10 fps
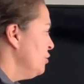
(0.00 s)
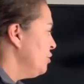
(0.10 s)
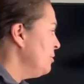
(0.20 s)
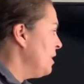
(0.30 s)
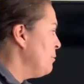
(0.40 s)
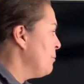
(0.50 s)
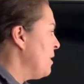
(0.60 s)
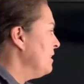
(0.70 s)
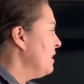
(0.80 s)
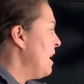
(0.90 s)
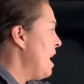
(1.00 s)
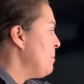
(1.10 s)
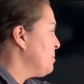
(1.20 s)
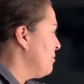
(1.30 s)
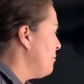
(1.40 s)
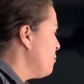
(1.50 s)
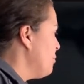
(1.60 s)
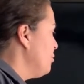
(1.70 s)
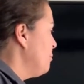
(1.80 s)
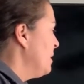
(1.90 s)
Do they run laps
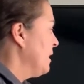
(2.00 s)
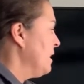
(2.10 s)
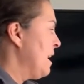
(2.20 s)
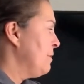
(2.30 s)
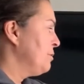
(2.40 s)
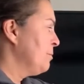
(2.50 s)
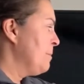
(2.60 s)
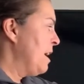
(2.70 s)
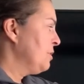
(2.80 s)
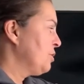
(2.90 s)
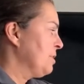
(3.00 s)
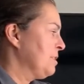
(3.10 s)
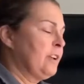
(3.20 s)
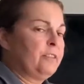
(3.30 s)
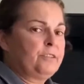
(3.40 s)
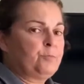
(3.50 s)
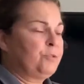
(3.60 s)
before, during, and after matches? Now, this